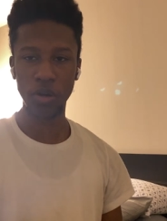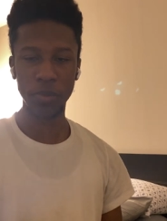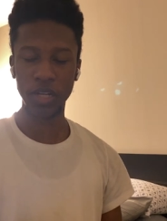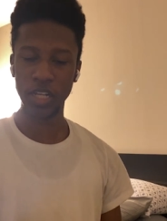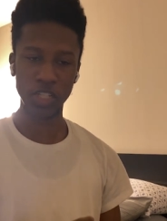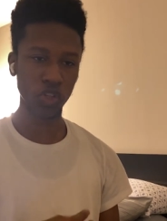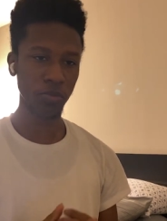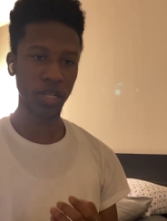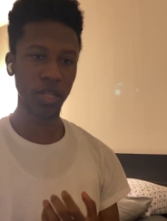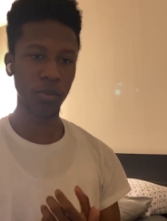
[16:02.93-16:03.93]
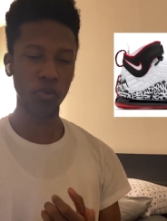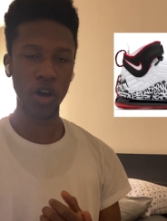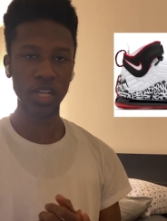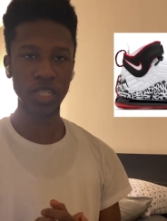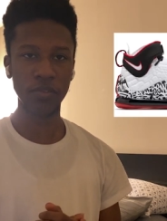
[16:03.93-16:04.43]
I mean, excuse me, the
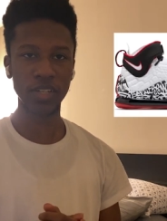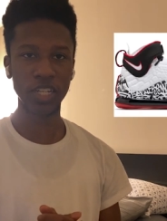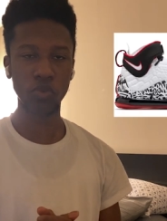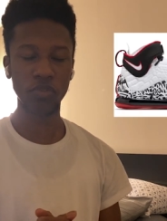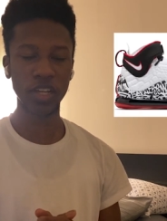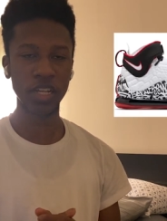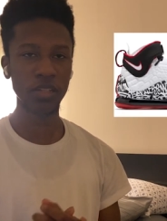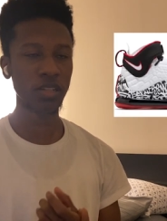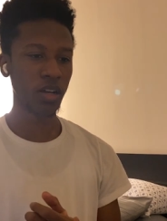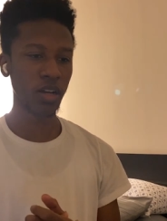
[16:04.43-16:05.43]
LeBron seventeen graffitis.